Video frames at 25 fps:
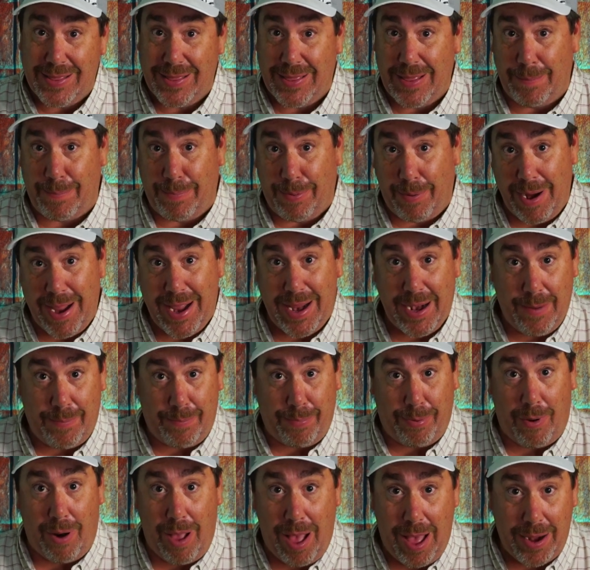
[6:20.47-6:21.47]
the brand of
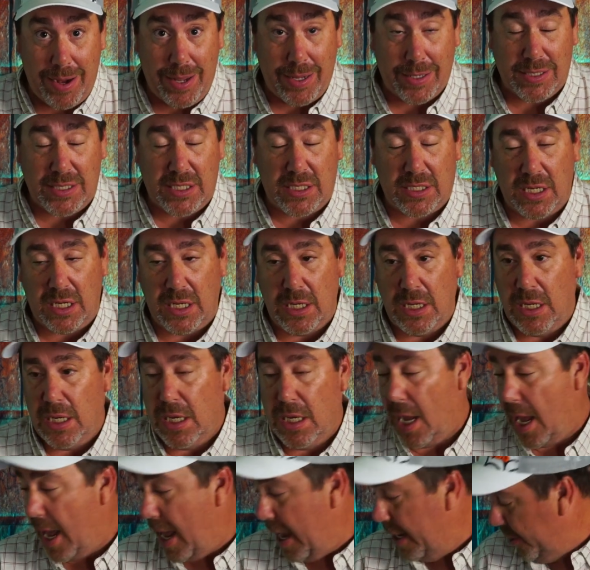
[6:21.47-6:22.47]
product,
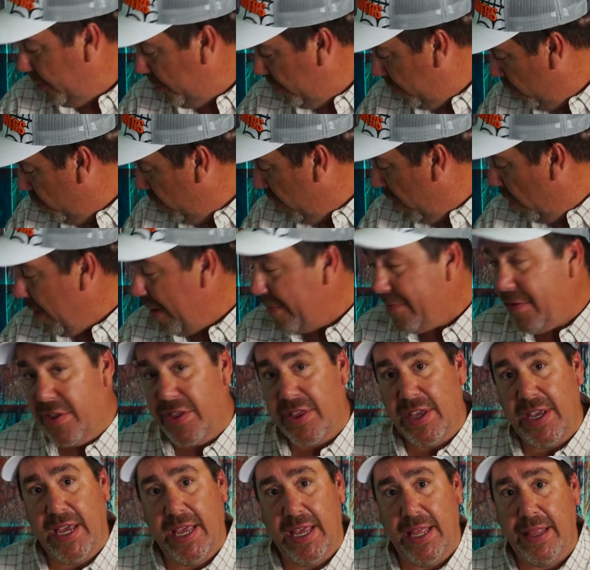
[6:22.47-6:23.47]
I do know
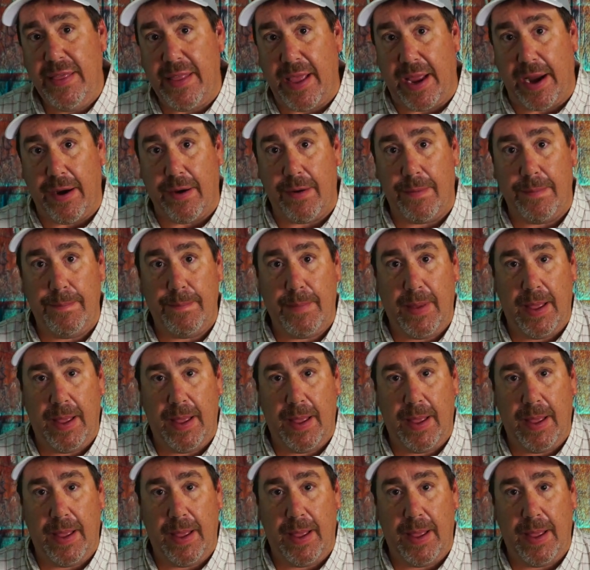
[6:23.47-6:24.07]
everything in there.